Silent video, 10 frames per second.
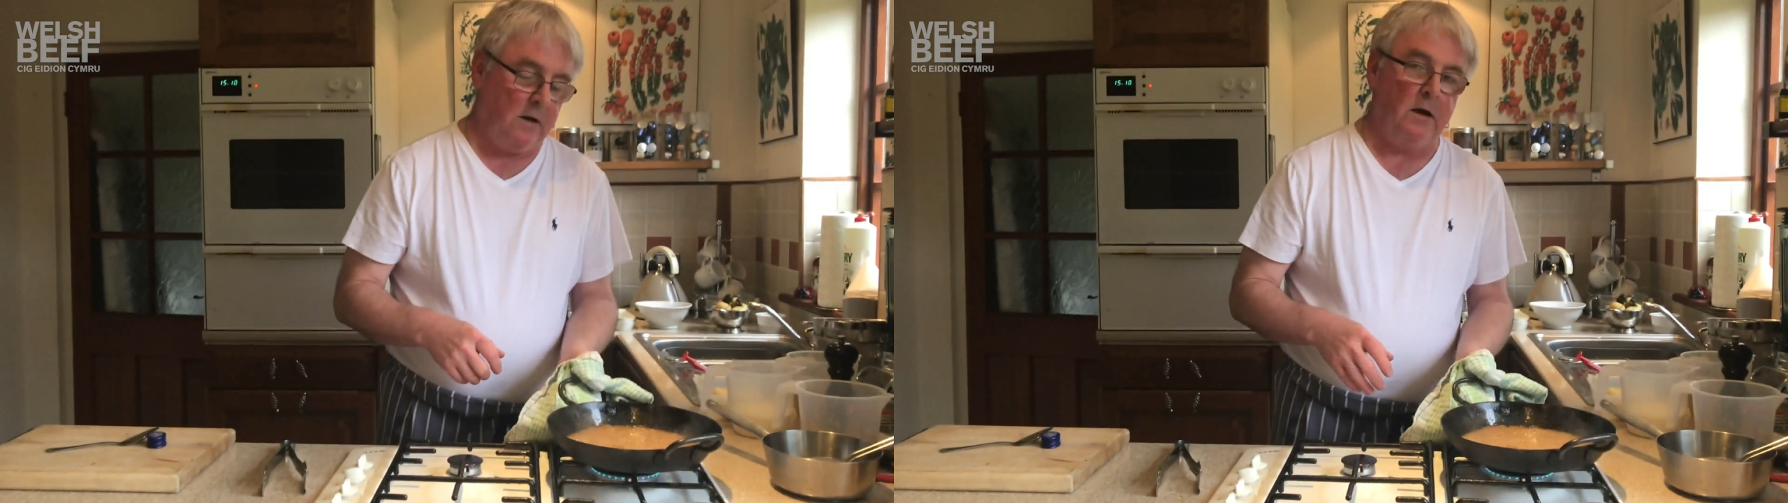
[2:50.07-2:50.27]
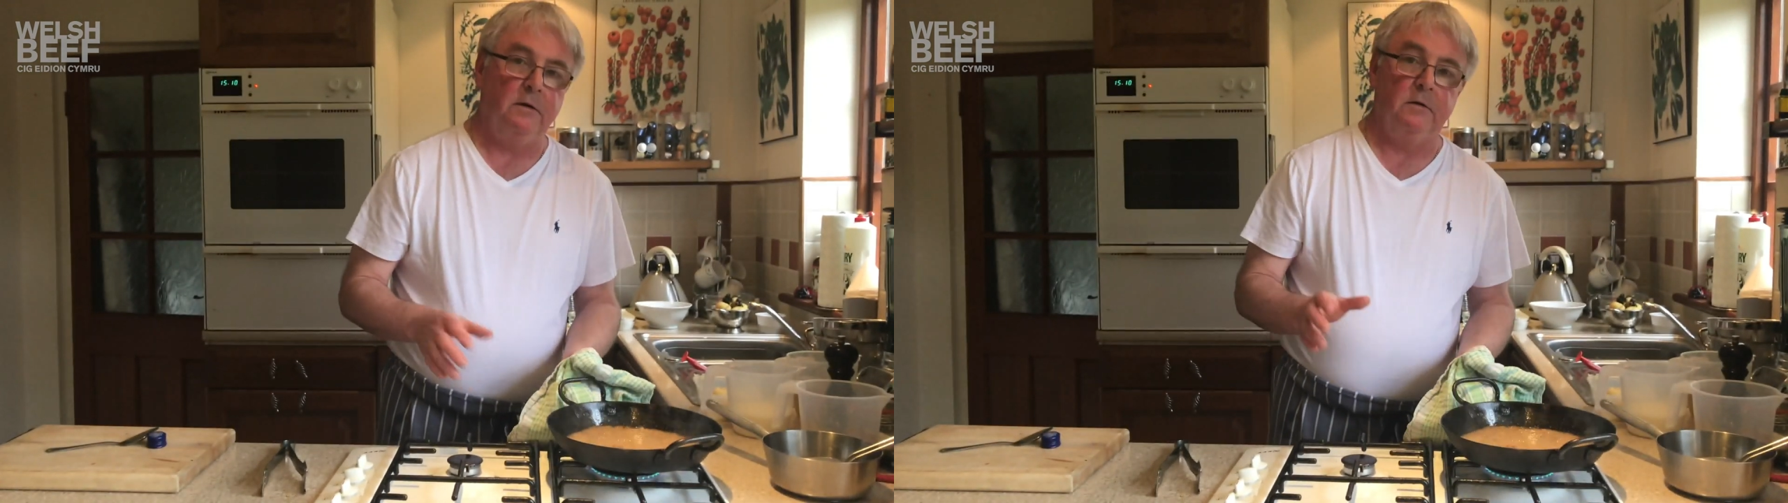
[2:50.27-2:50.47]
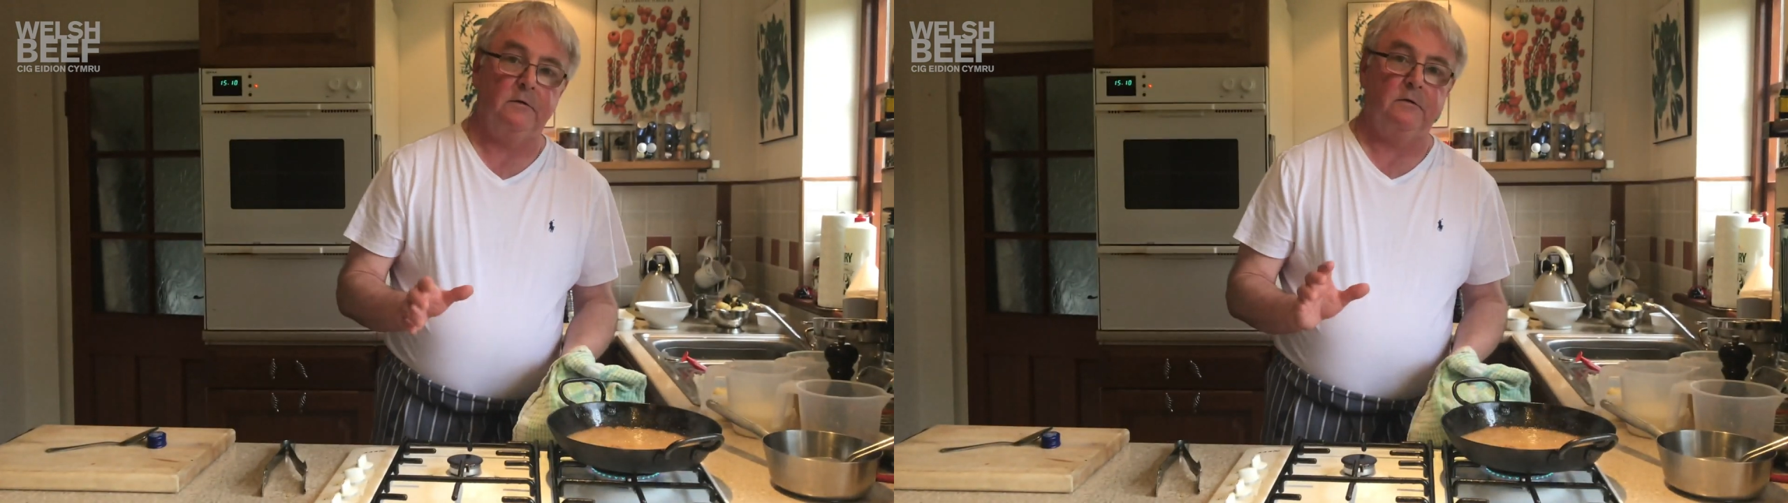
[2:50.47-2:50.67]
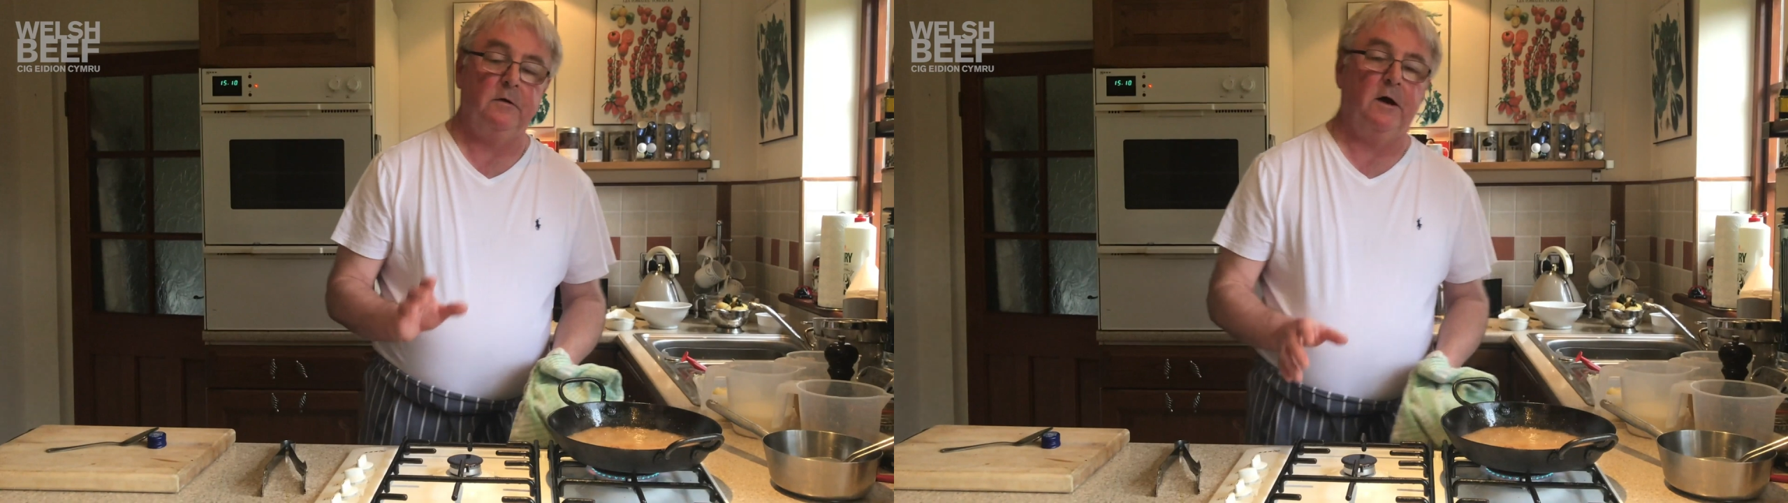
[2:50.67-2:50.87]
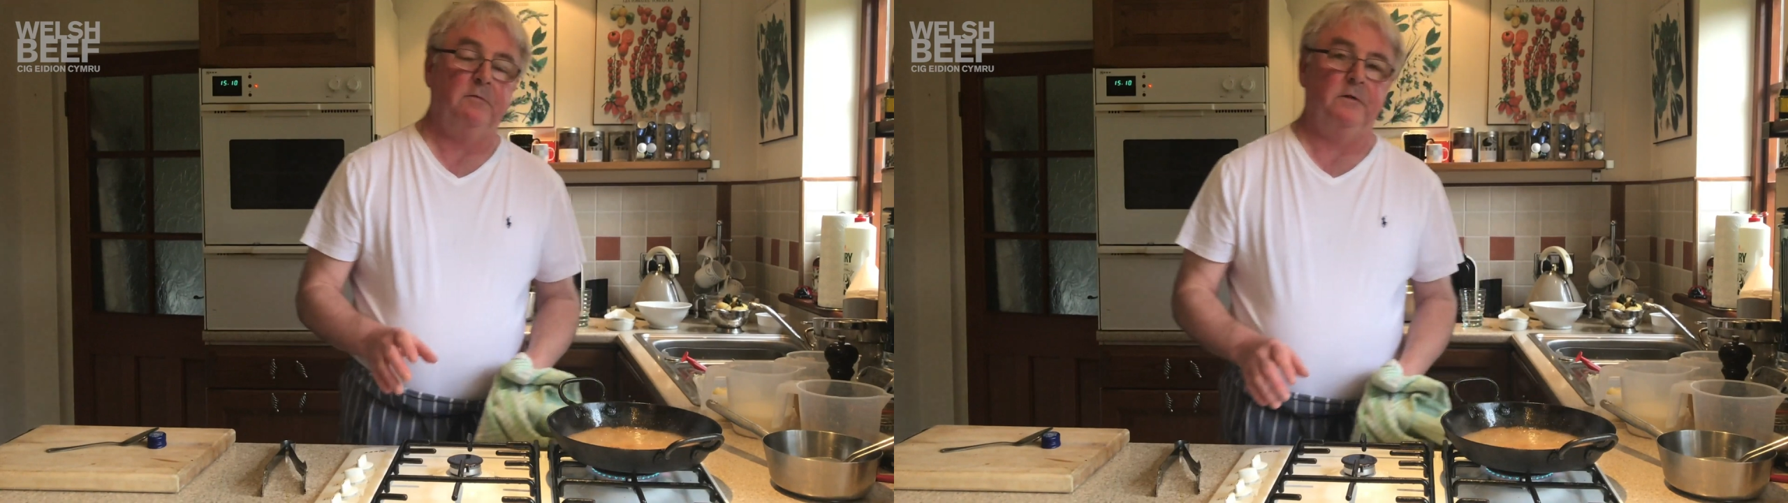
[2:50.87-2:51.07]
And you
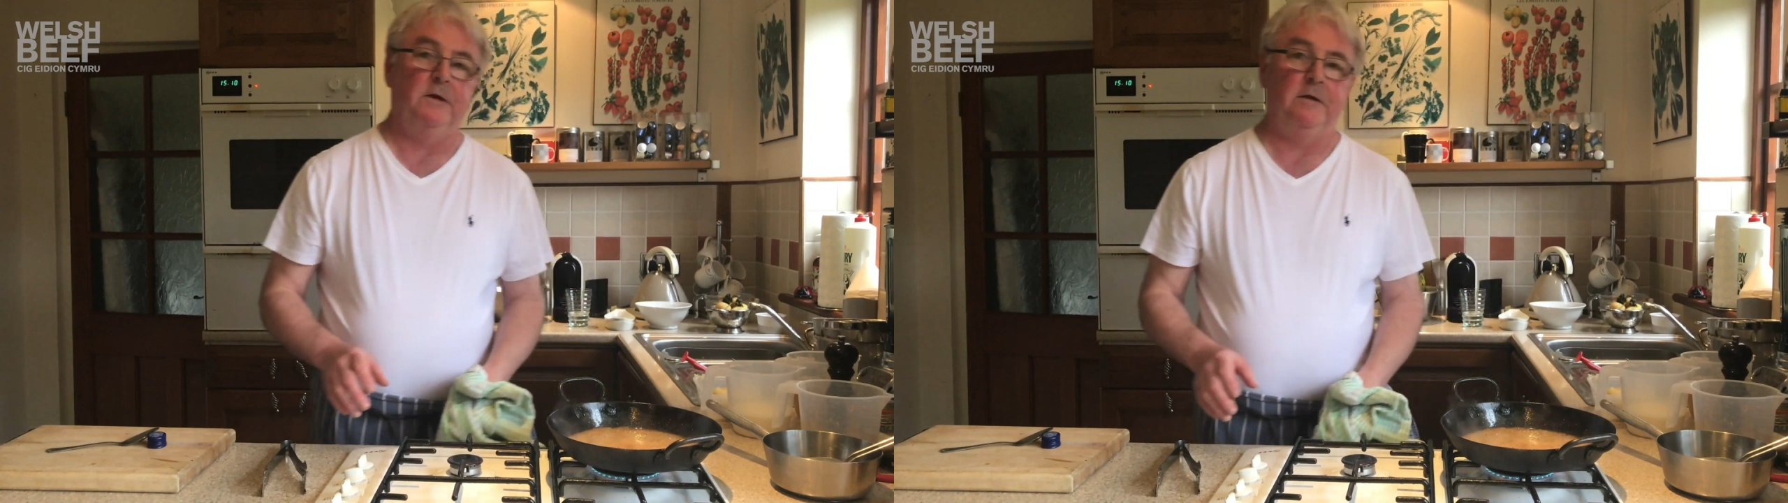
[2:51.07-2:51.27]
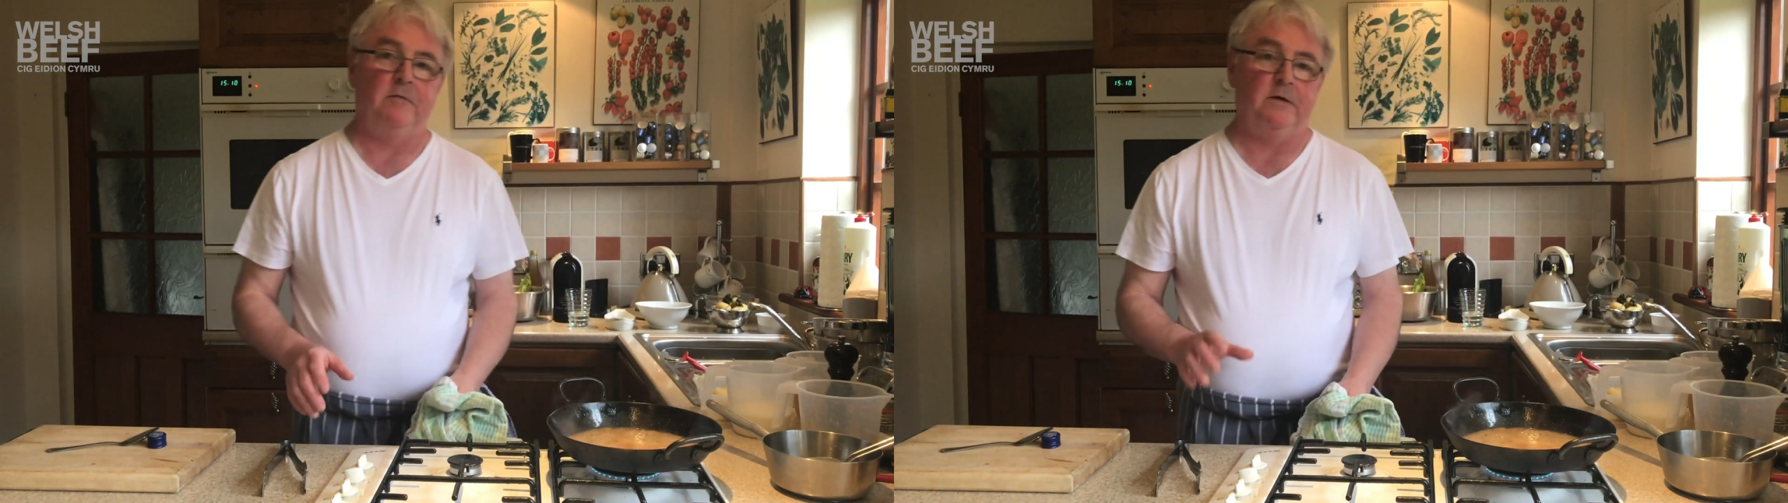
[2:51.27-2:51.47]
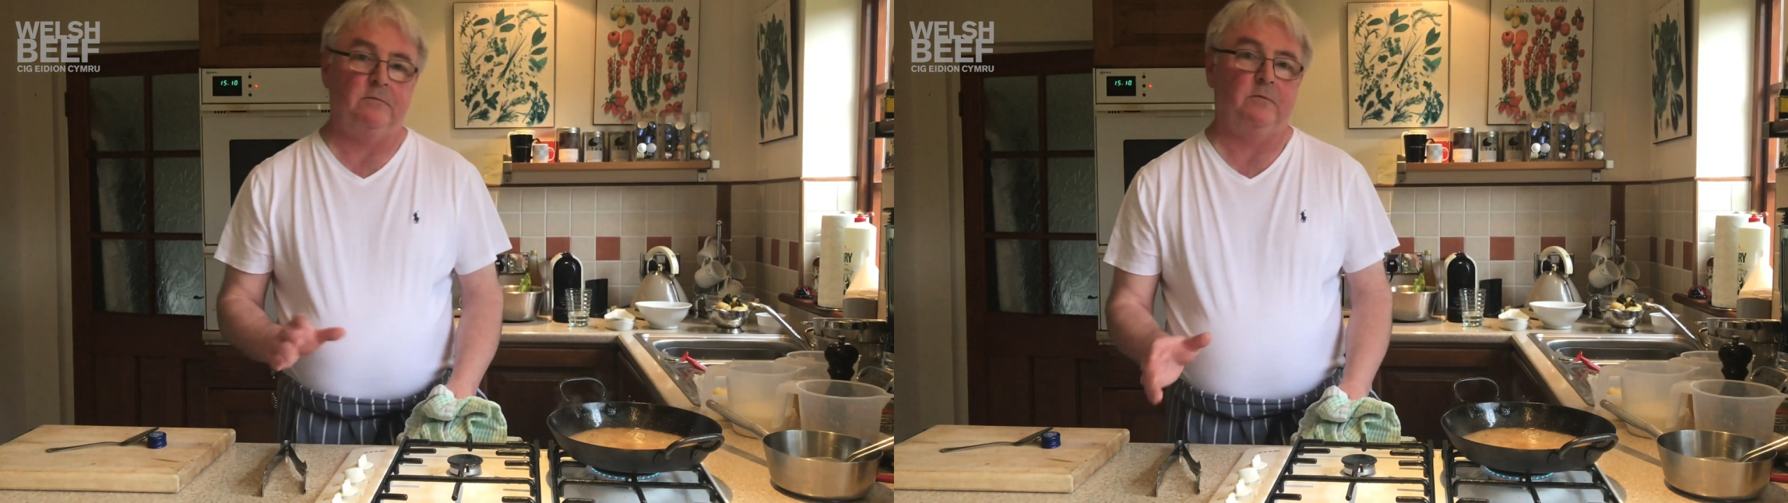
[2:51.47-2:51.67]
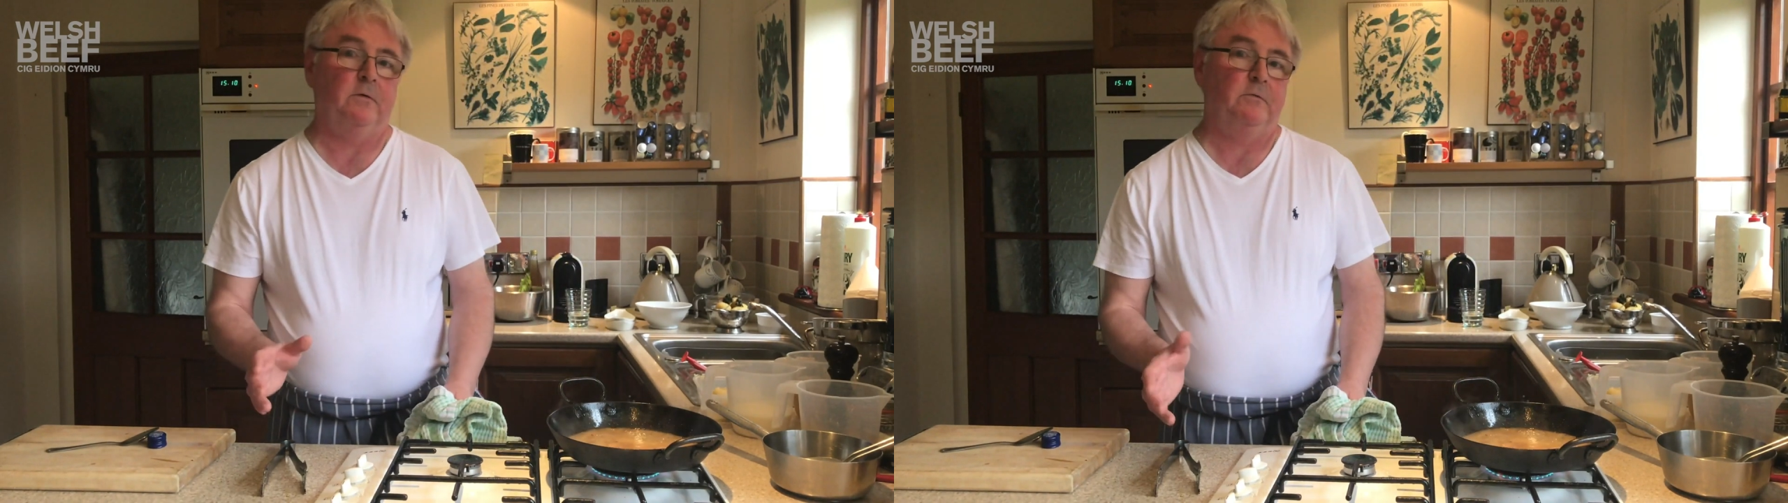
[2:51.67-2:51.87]
have to leave it for